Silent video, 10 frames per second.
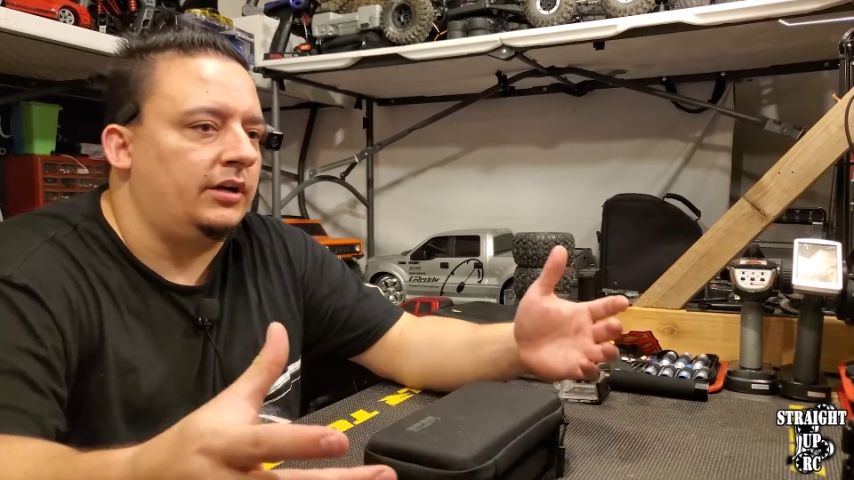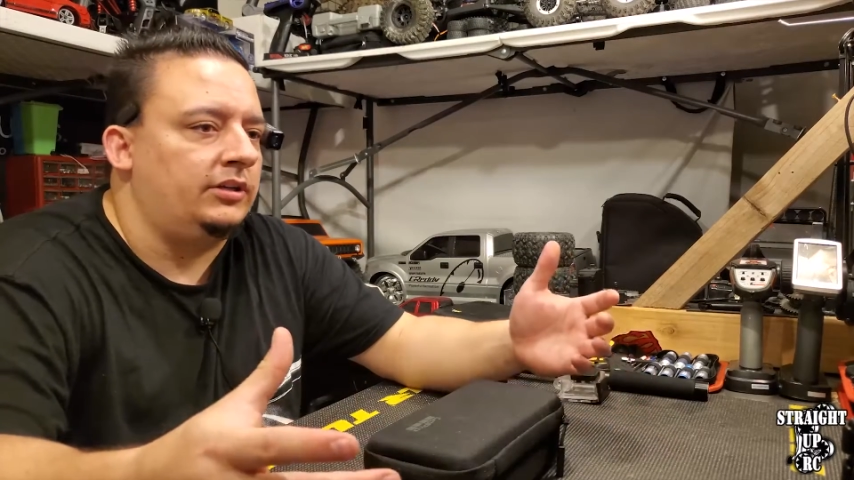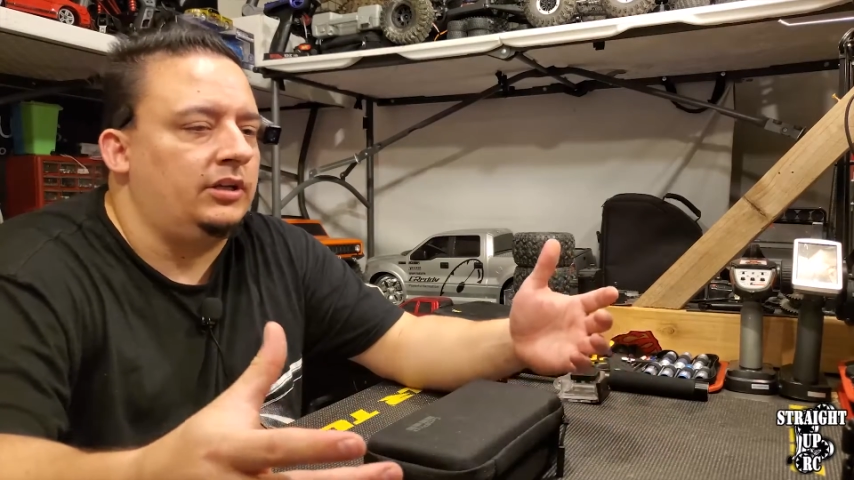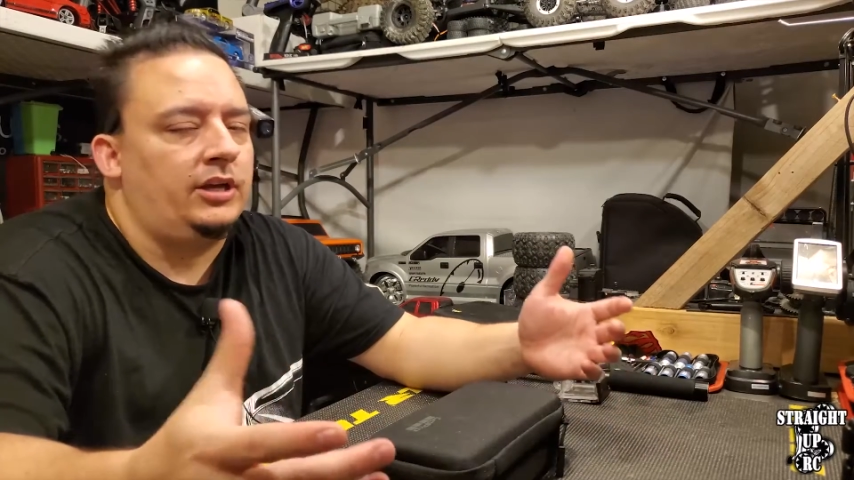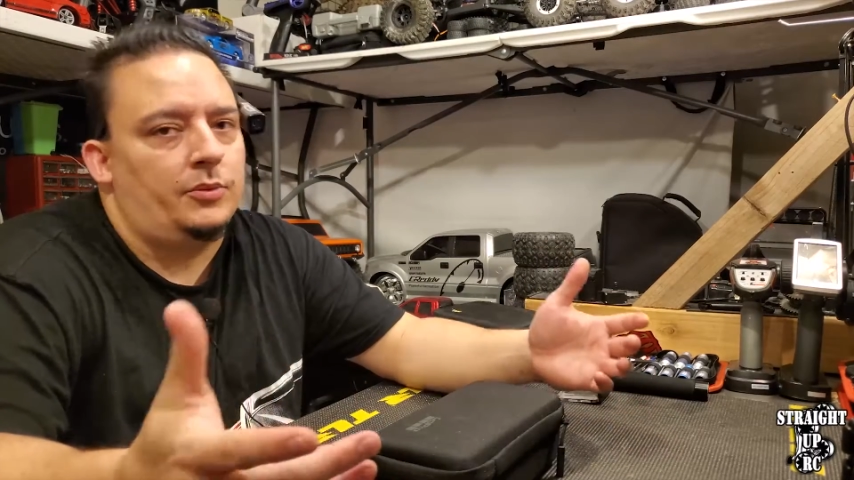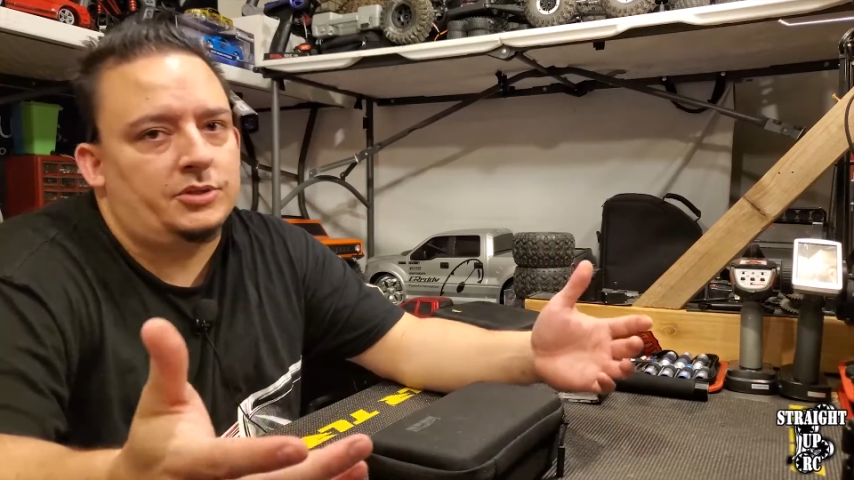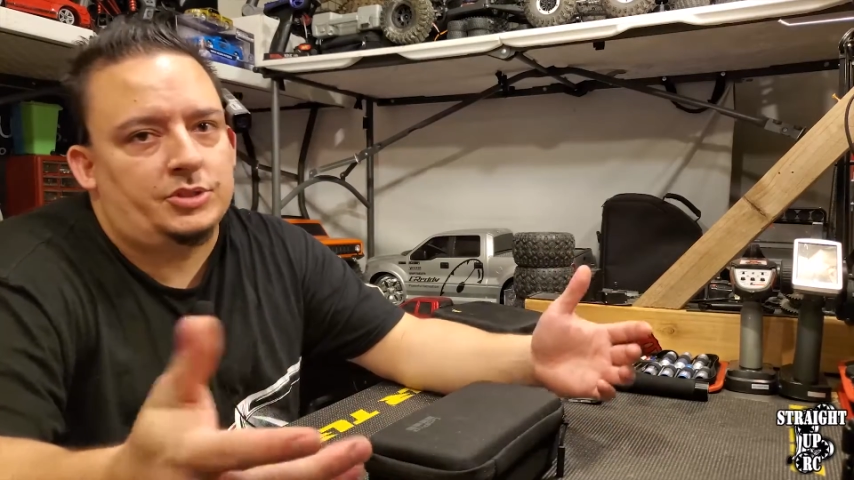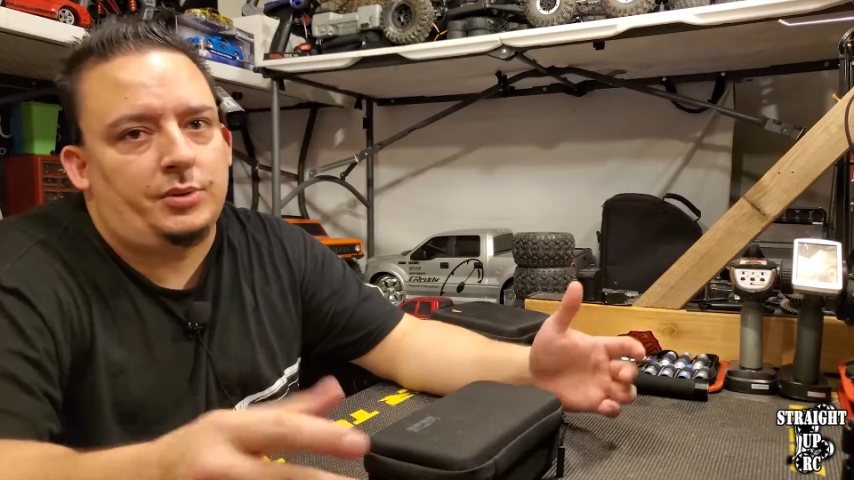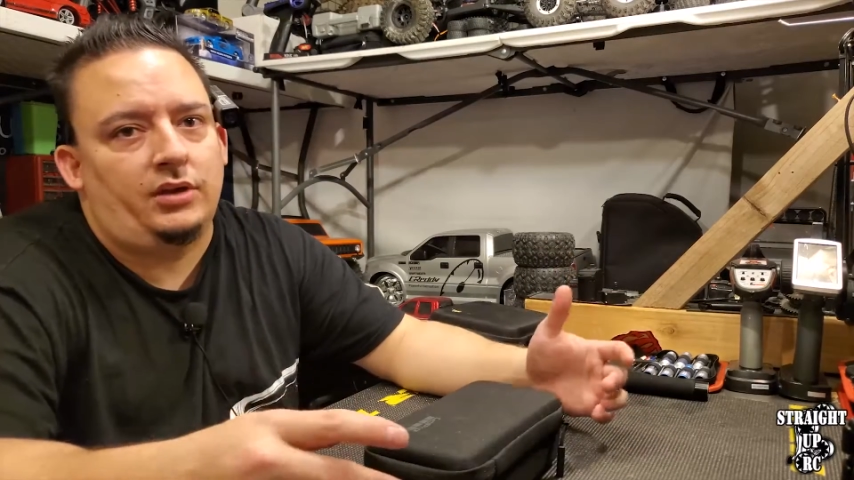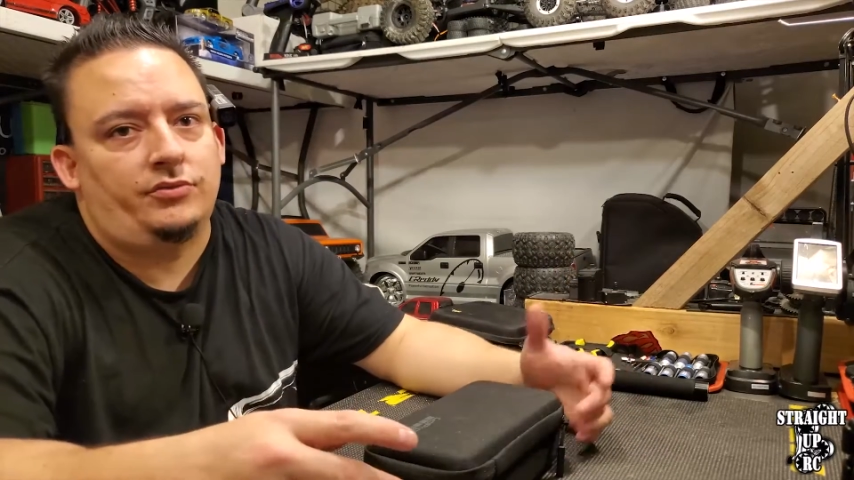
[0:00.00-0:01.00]
you get what you
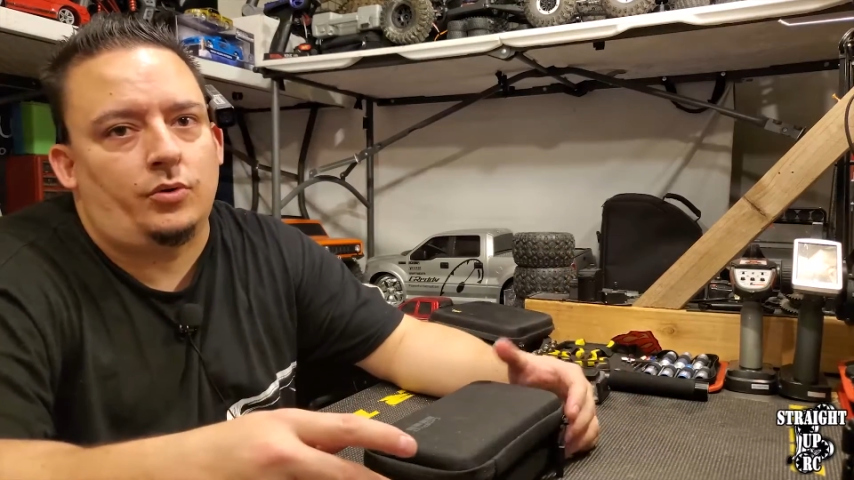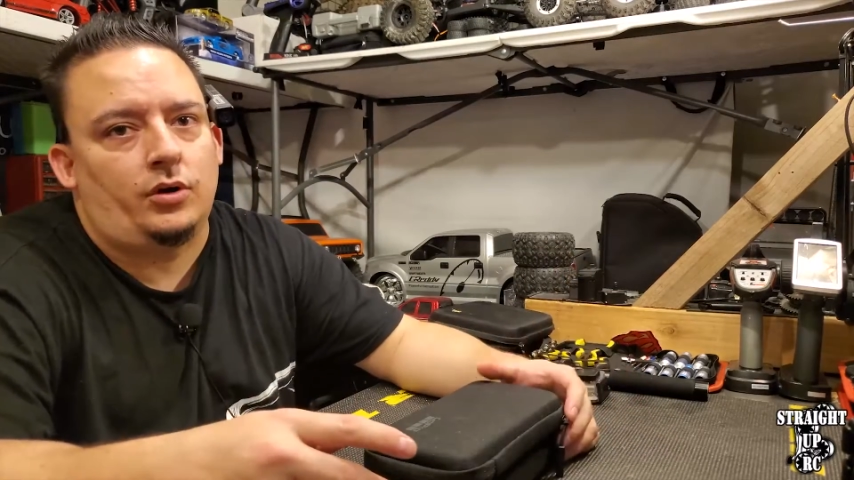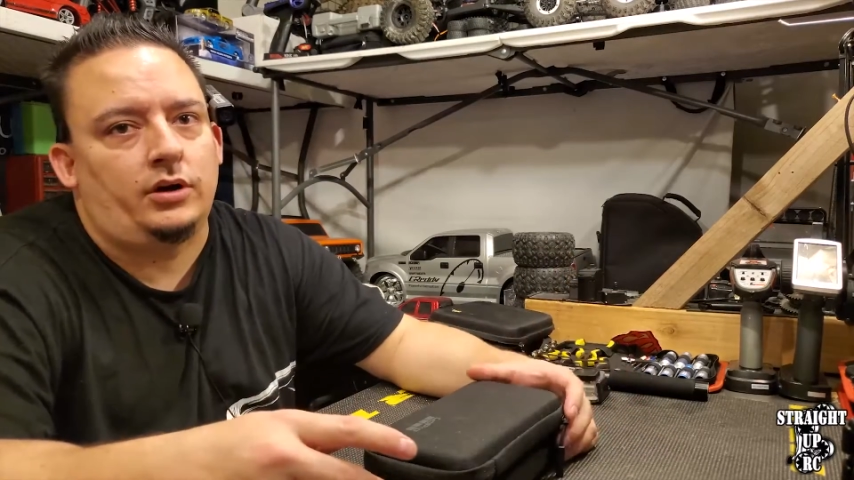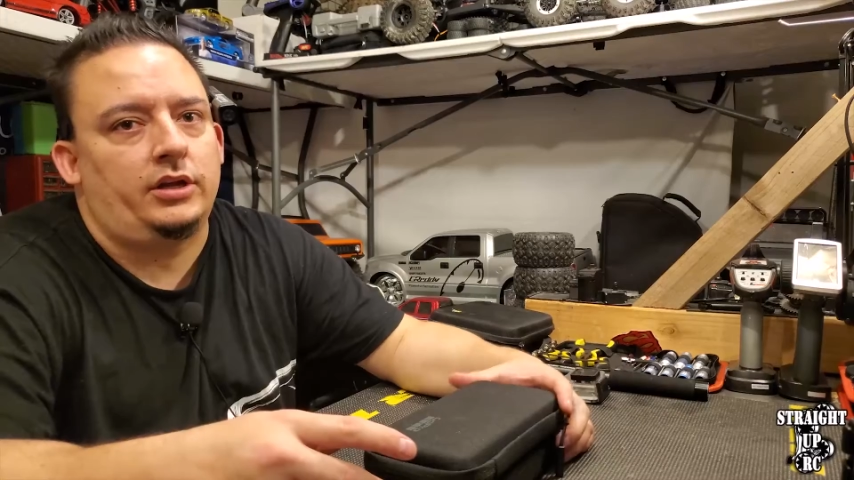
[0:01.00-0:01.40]
paid for.